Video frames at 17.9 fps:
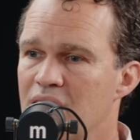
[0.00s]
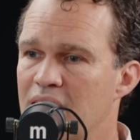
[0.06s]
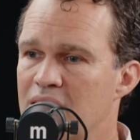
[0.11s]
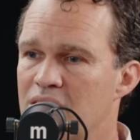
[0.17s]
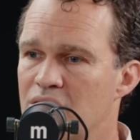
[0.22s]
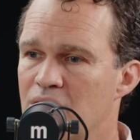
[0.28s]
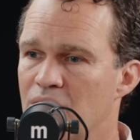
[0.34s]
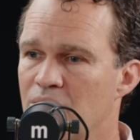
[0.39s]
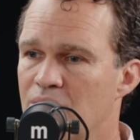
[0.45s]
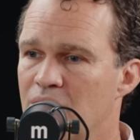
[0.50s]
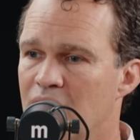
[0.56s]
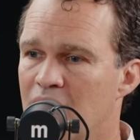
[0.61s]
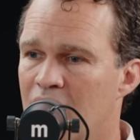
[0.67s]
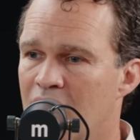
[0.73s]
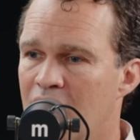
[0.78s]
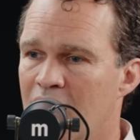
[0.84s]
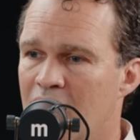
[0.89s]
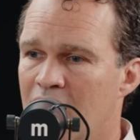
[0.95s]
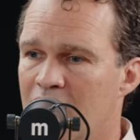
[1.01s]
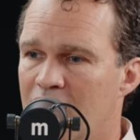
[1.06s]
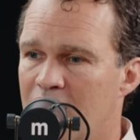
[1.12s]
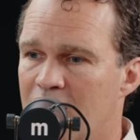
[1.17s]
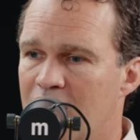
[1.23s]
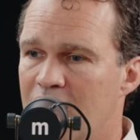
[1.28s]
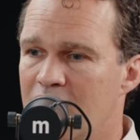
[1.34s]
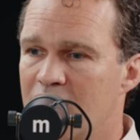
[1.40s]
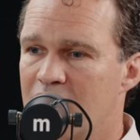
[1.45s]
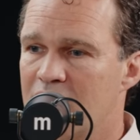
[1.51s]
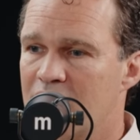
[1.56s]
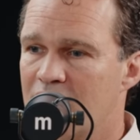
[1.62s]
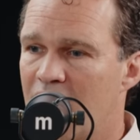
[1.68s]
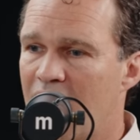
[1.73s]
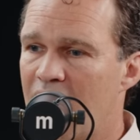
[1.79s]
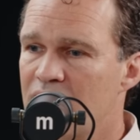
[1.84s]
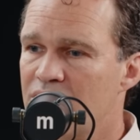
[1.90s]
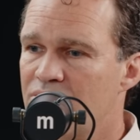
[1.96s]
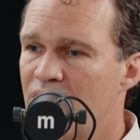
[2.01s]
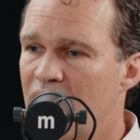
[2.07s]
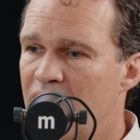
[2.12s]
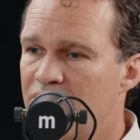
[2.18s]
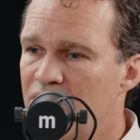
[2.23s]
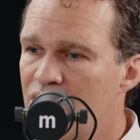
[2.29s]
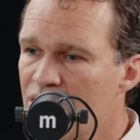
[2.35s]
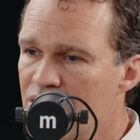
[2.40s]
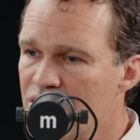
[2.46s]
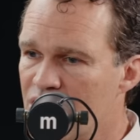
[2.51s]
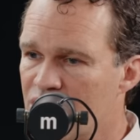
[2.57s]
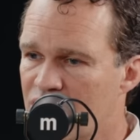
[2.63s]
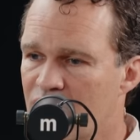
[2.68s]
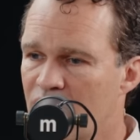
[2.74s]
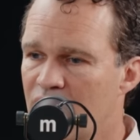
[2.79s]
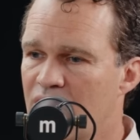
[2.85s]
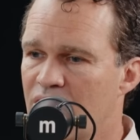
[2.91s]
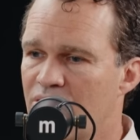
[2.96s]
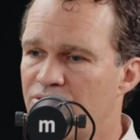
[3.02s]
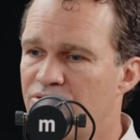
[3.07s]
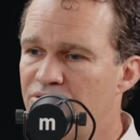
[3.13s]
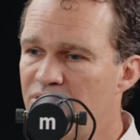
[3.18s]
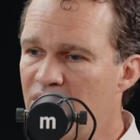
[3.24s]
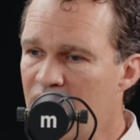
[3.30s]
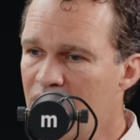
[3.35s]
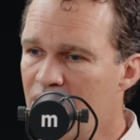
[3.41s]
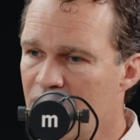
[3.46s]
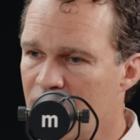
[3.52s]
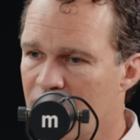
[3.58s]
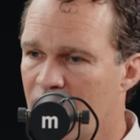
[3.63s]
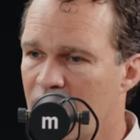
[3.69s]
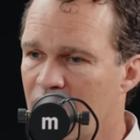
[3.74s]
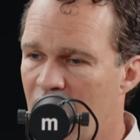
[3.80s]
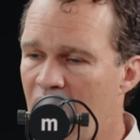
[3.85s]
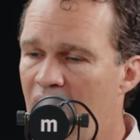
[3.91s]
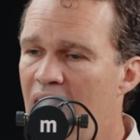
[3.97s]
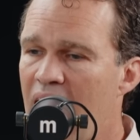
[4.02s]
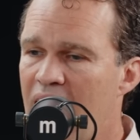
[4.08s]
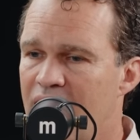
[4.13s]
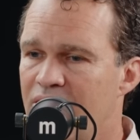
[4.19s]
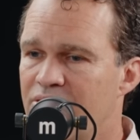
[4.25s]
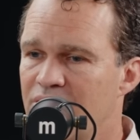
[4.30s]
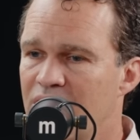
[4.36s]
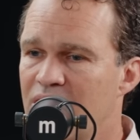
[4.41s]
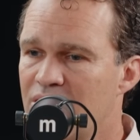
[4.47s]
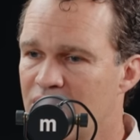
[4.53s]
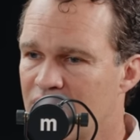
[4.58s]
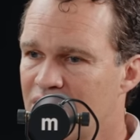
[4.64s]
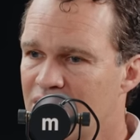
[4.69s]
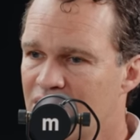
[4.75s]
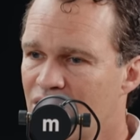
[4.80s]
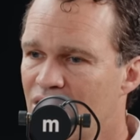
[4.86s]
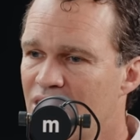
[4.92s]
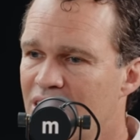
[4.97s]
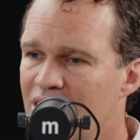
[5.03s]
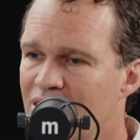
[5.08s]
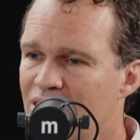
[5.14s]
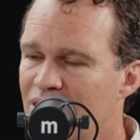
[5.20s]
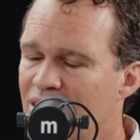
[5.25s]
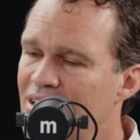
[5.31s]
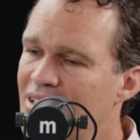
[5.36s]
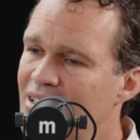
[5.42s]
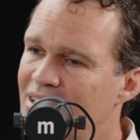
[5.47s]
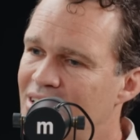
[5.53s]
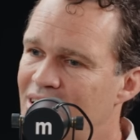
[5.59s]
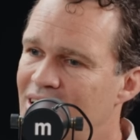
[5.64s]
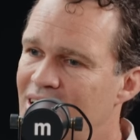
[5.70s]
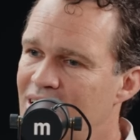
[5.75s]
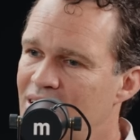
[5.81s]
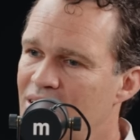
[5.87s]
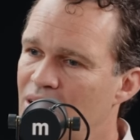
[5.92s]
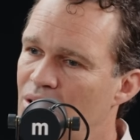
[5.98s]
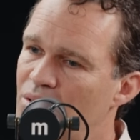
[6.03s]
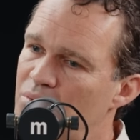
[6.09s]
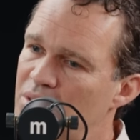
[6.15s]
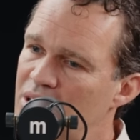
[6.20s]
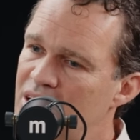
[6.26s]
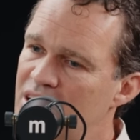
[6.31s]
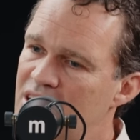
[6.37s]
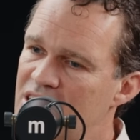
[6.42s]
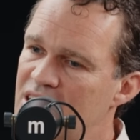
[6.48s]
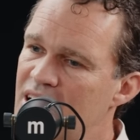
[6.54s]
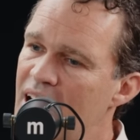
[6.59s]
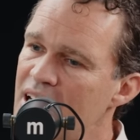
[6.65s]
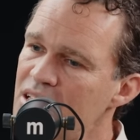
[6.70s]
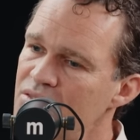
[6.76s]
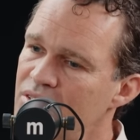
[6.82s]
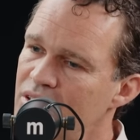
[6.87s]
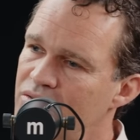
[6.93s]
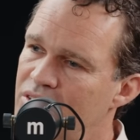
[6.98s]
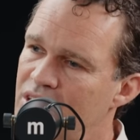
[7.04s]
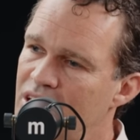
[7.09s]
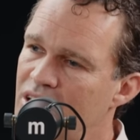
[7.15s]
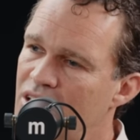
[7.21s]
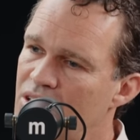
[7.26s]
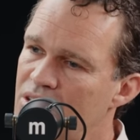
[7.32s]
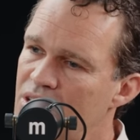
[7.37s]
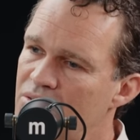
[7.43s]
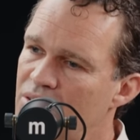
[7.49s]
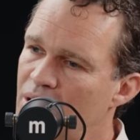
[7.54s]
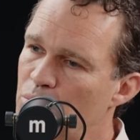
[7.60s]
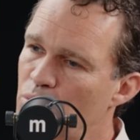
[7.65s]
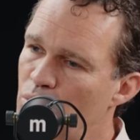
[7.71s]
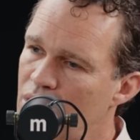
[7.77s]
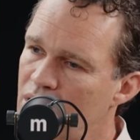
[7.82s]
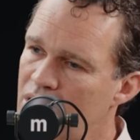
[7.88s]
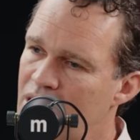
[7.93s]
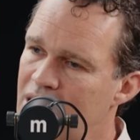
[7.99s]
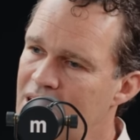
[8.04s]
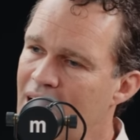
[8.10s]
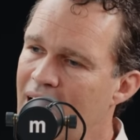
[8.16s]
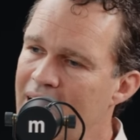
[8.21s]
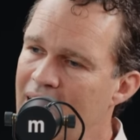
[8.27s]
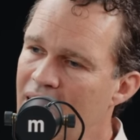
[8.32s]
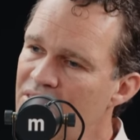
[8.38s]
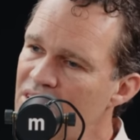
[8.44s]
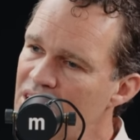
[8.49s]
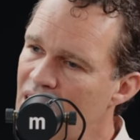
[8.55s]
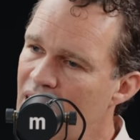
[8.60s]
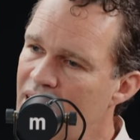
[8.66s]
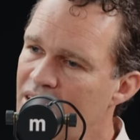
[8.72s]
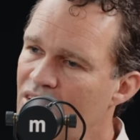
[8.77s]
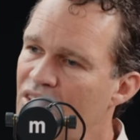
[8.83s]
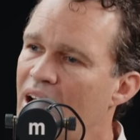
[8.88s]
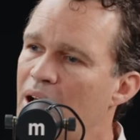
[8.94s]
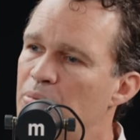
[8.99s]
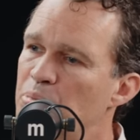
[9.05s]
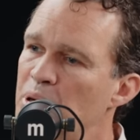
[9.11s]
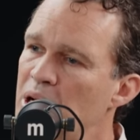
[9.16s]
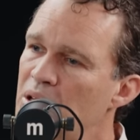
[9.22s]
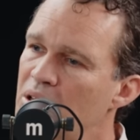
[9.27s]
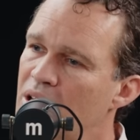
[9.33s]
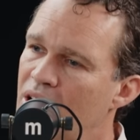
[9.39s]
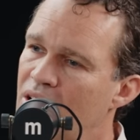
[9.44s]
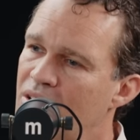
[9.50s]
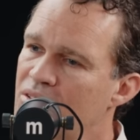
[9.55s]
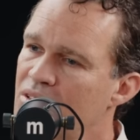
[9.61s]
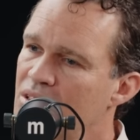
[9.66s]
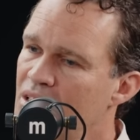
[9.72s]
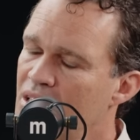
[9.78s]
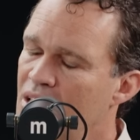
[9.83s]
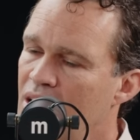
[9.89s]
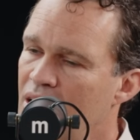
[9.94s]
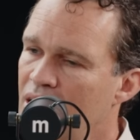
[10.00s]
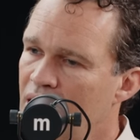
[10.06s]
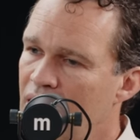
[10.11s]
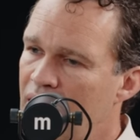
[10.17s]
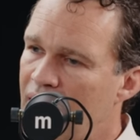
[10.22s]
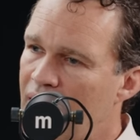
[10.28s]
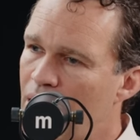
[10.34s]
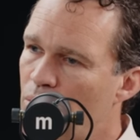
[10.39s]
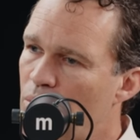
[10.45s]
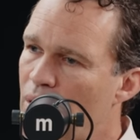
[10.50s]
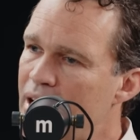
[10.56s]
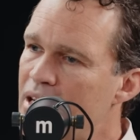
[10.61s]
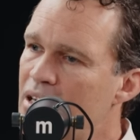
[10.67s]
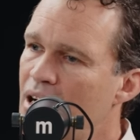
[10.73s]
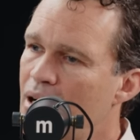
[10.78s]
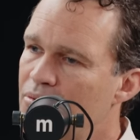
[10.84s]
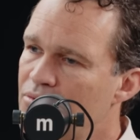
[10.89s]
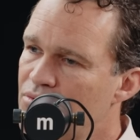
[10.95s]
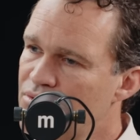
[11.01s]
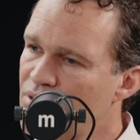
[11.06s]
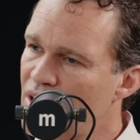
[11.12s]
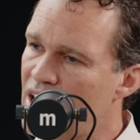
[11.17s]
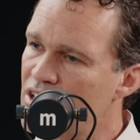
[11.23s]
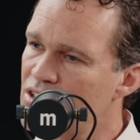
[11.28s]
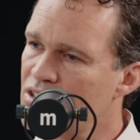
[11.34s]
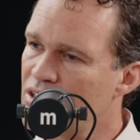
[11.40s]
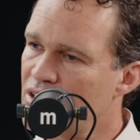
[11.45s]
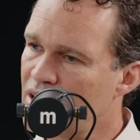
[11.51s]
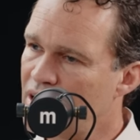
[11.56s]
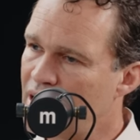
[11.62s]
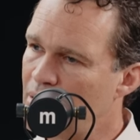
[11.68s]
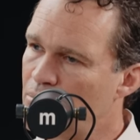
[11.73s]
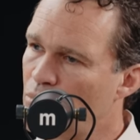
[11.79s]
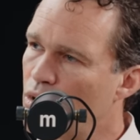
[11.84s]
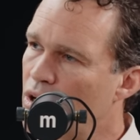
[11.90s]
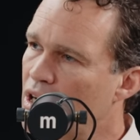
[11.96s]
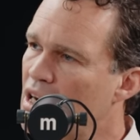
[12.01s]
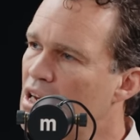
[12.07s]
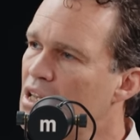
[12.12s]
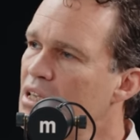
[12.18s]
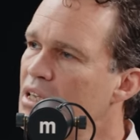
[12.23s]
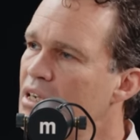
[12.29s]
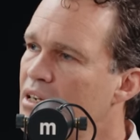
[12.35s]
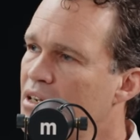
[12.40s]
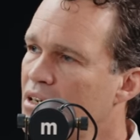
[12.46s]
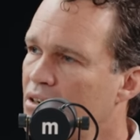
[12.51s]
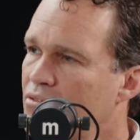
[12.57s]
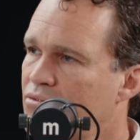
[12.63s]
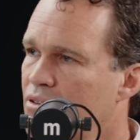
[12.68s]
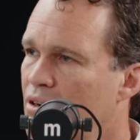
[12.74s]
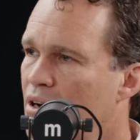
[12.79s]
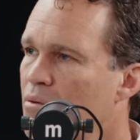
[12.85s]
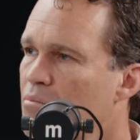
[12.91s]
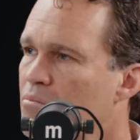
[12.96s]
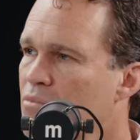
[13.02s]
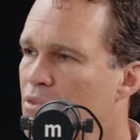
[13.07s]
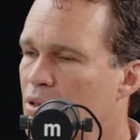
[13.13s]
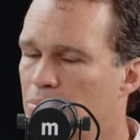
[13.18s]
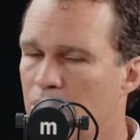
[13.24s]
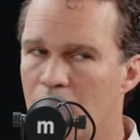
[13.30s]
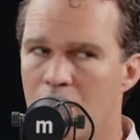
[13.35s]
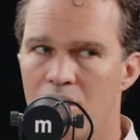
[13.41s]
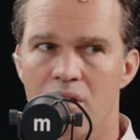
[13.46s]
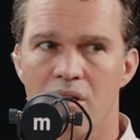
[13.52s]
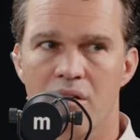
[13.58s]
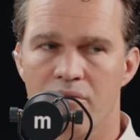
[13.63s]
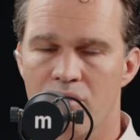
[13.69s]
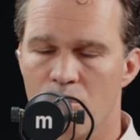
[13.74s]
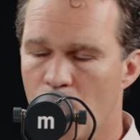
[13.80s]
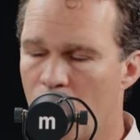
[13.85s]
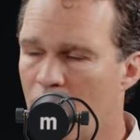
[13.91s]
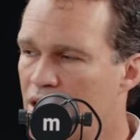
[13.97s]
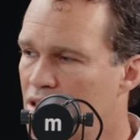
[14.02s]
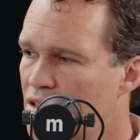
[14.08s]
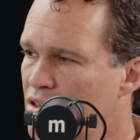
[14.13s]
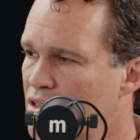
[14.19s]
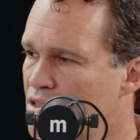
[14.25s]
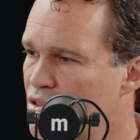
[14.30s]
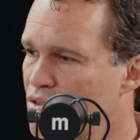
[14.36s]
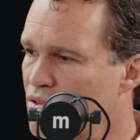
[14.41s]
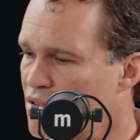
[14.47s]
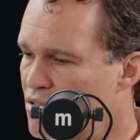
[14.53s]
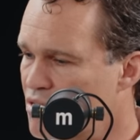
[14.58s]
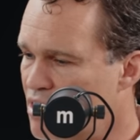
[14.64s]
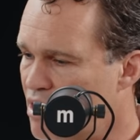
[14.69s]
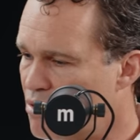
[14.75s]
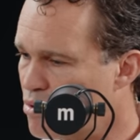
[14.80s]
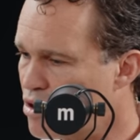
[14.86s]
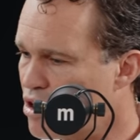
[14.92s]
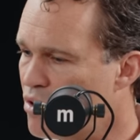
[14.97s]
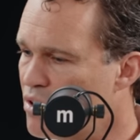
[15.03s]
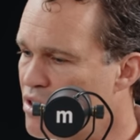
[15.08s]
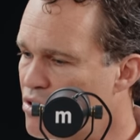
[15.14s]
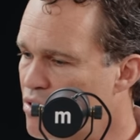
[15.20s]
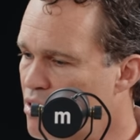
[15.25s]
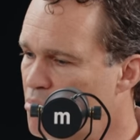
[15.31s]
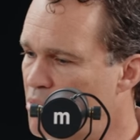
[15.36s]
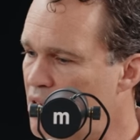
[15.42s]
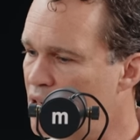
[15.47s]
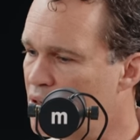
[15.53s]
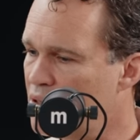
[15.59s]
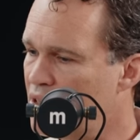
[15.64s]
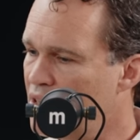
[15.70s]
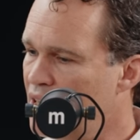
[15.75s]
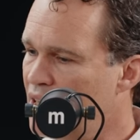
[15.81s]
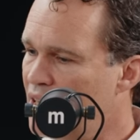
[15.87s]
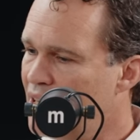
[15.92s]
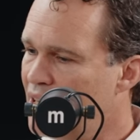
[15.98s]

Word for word: And so in these last five years, just starting to feel alive and starting to think, you know, in these next fifty years, if I'm willing to die every night on that pillow and wake up fresher and more clear from the burden of the water crystals that we'll go into in a minute,